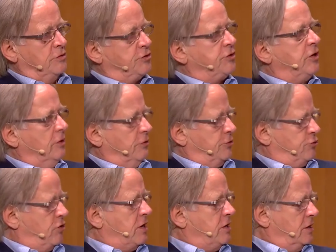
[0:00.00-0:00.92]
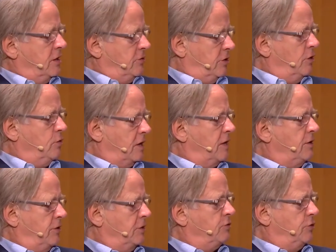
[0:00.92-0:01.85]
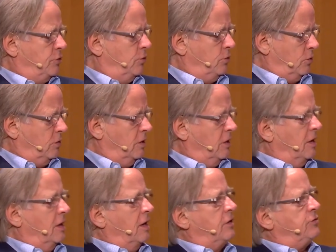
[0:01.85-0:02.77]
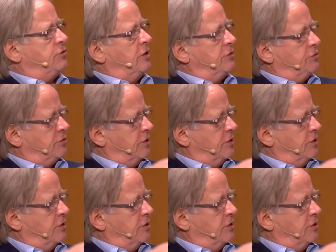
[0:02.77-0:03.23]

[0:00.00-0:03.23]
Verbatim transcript: skills training is an okay thing to do. It's, it's,